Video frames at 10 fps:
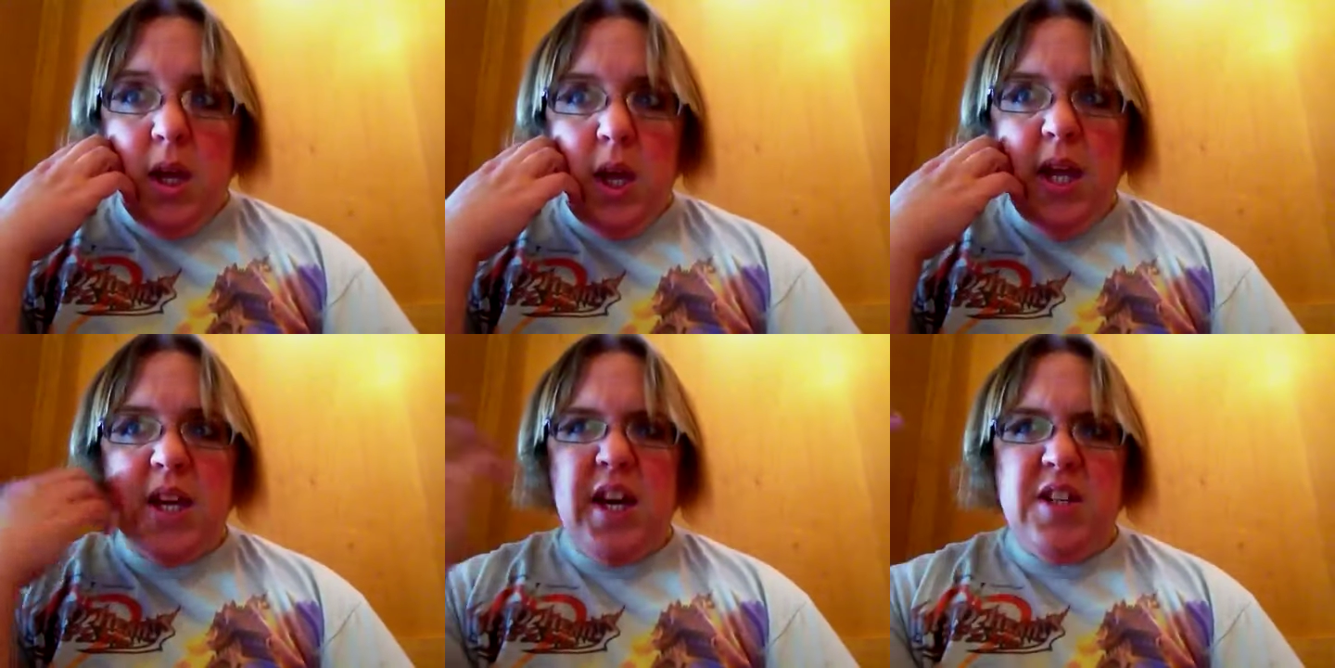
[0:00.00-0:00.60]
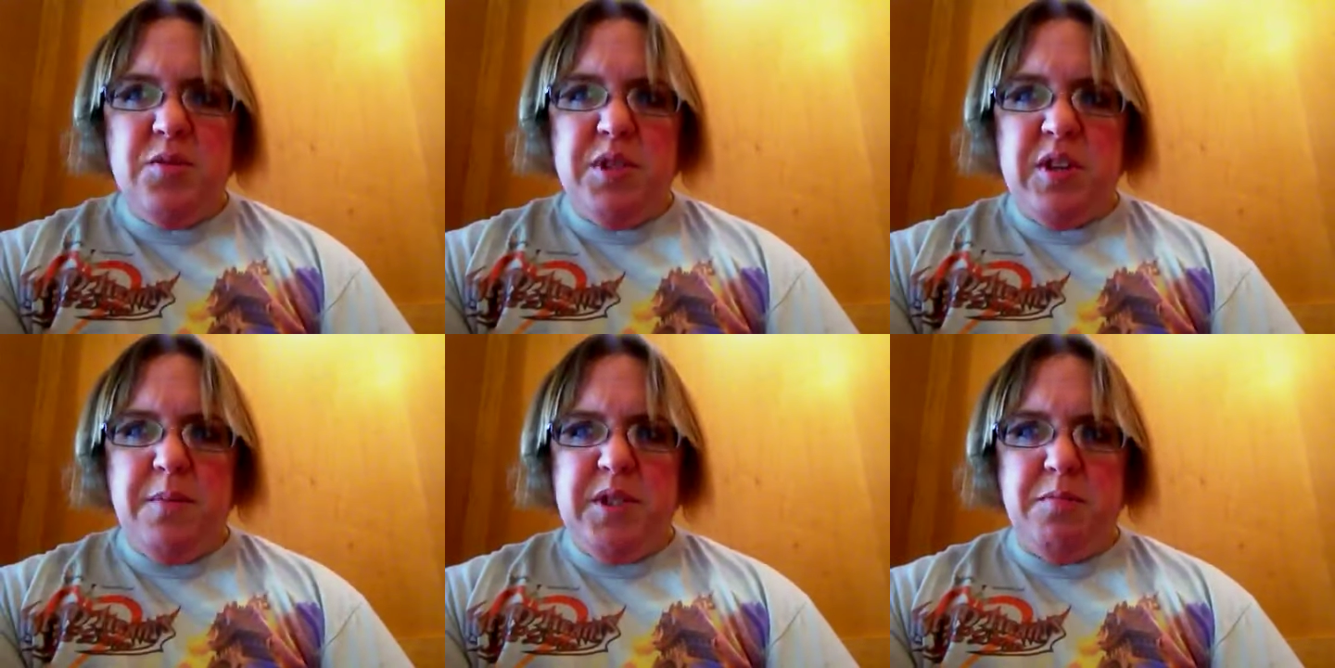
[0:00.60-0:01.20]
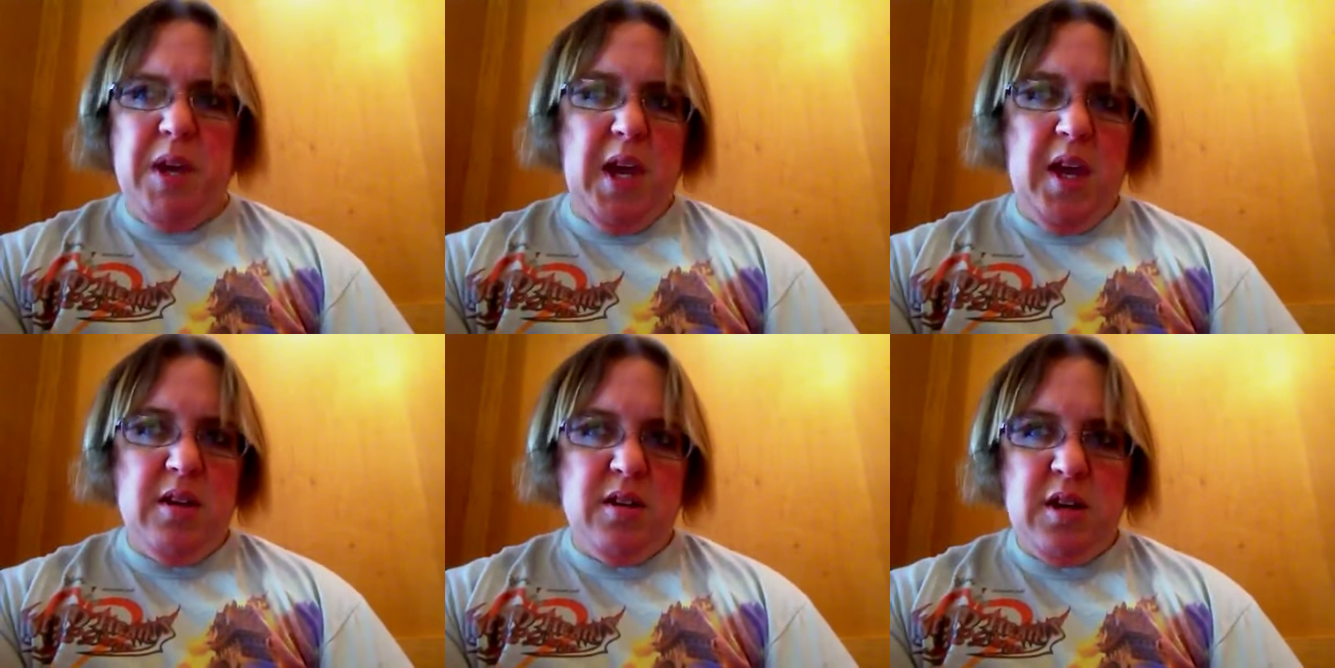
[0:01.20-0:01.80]
Hey guys, what's up? It's
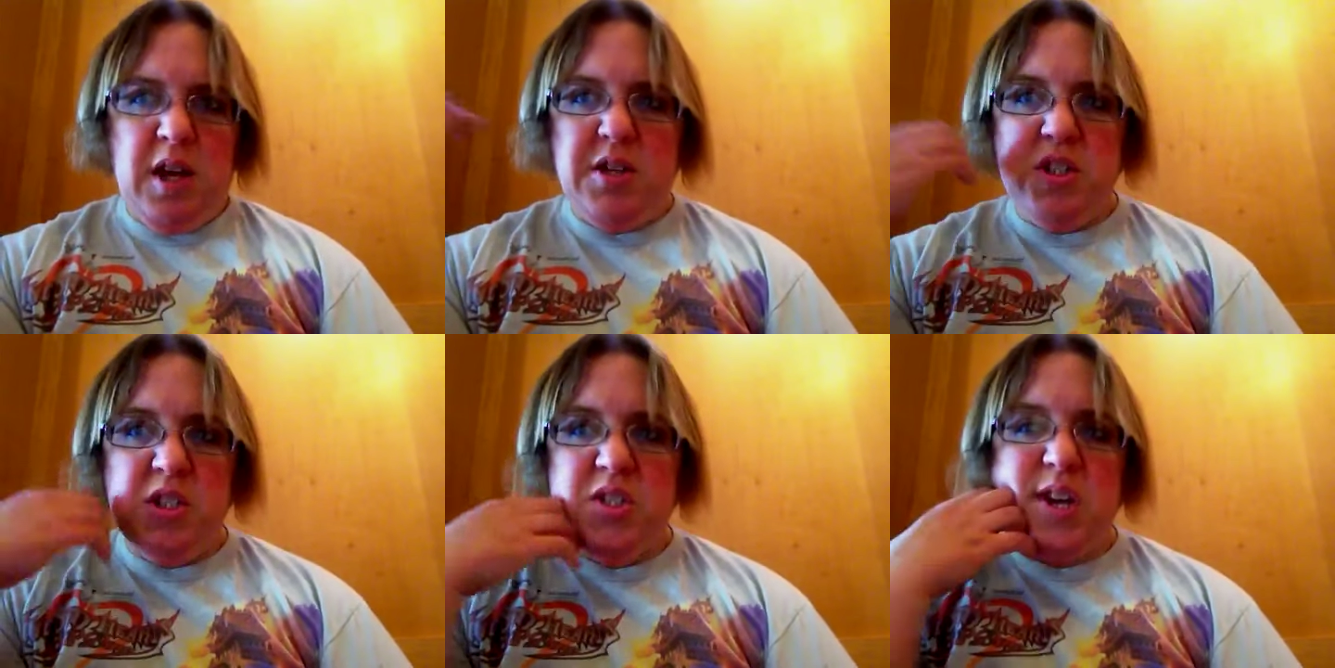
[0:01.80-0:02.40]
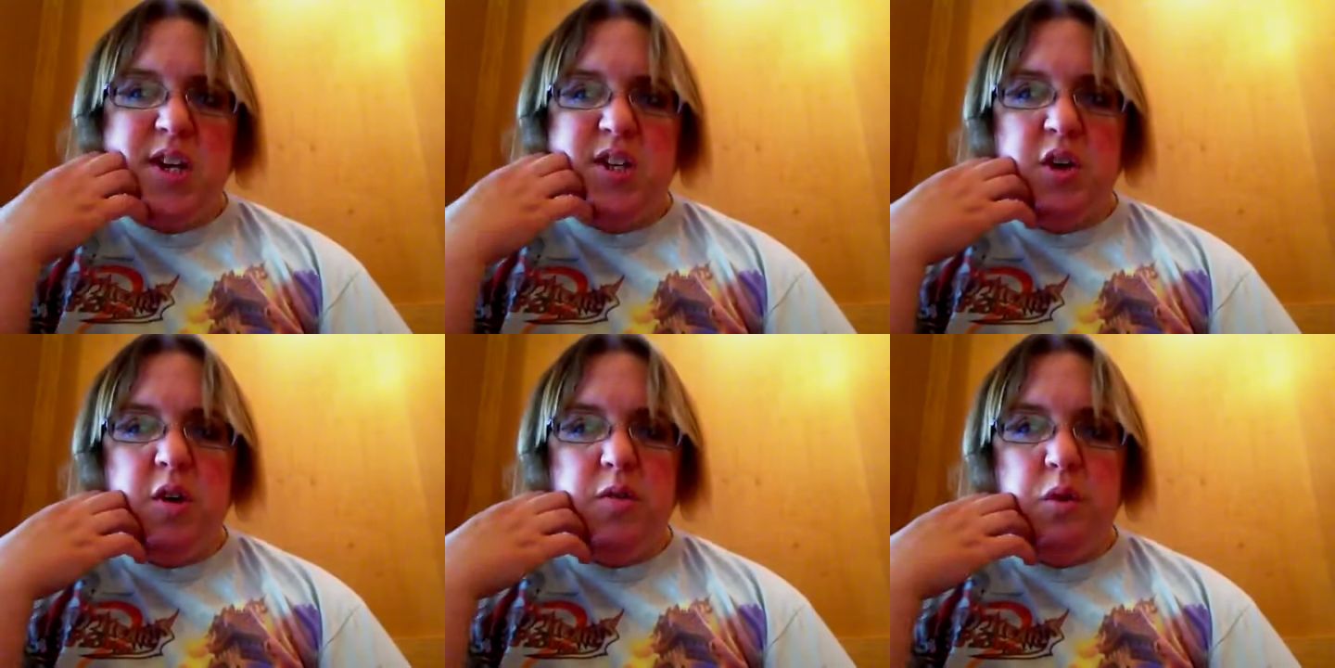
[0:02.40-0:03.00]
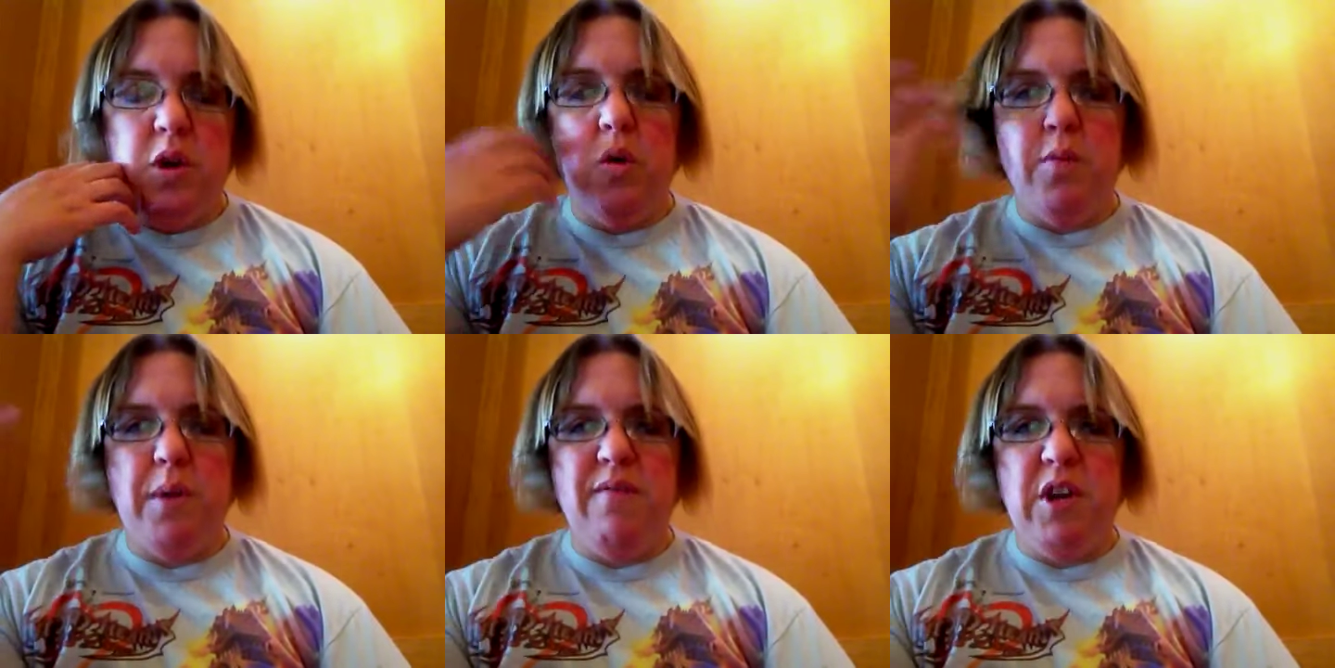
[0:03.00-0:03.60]
me. I just decided to go ahead and
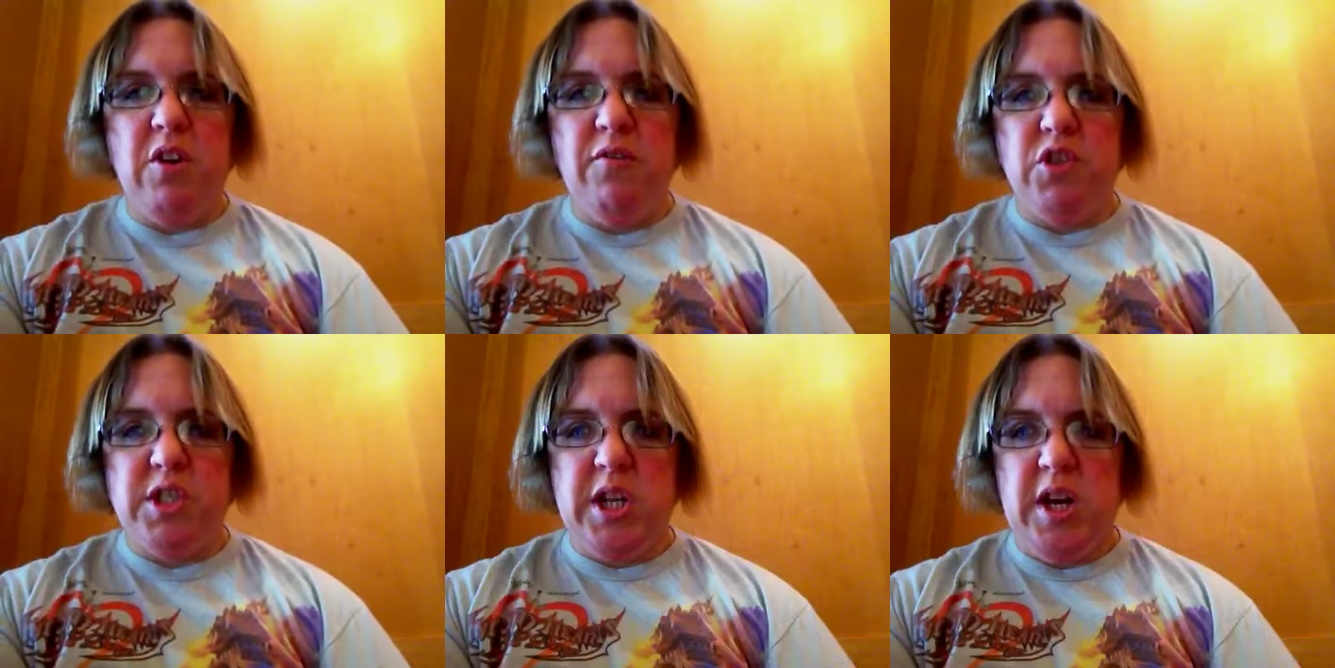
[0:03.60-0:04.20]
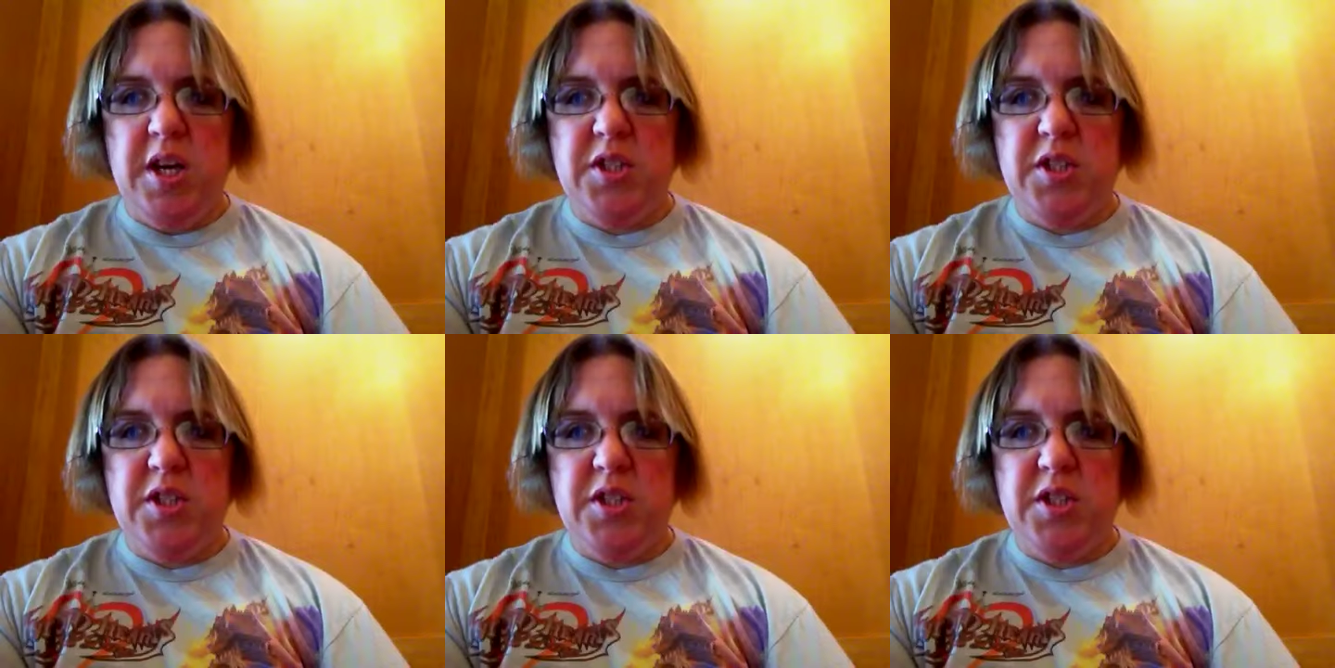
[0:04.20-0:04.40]
record my video for today.